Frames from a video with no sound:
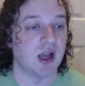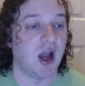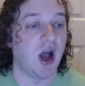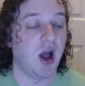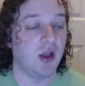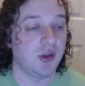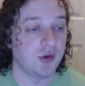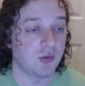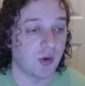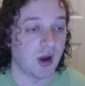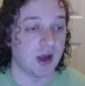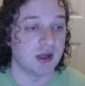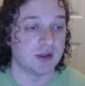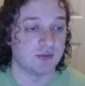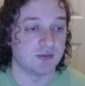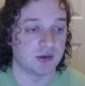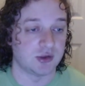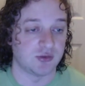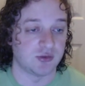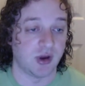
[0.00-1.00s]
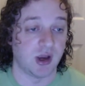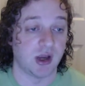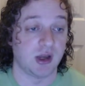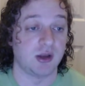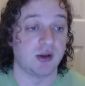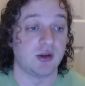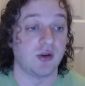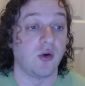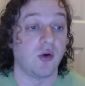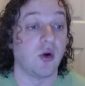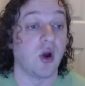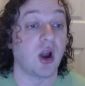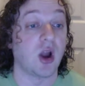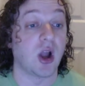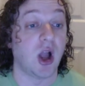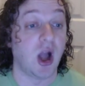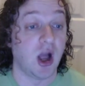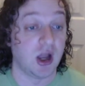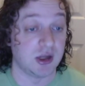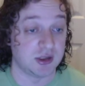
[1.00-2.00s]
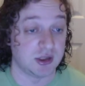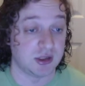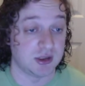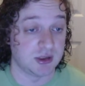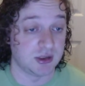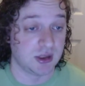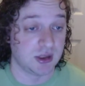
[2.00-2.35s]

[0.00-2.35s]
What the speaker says: otherwise restrained or unconscious.